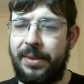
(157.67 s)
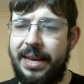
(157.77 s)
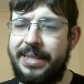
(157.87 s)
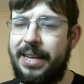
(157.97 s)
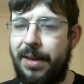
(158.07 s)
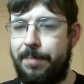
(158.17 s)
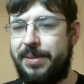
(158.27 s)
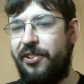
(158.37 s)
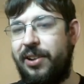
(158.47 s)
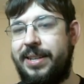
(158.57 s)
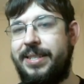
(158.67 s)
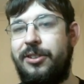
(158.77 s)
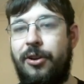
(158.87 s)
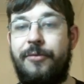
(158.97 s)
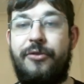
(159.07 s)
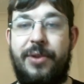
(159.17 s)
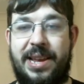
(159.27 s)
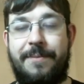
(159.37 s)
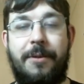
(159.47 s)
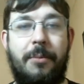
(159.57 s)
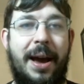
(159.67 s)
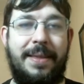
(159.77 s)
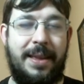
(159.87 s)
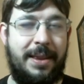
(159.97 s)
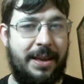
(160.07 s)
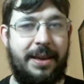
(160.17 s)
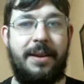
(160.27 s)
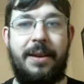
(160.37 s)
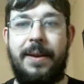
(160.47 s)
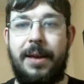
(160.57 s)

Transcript: it's definitely a position that's sort of trickier for white than the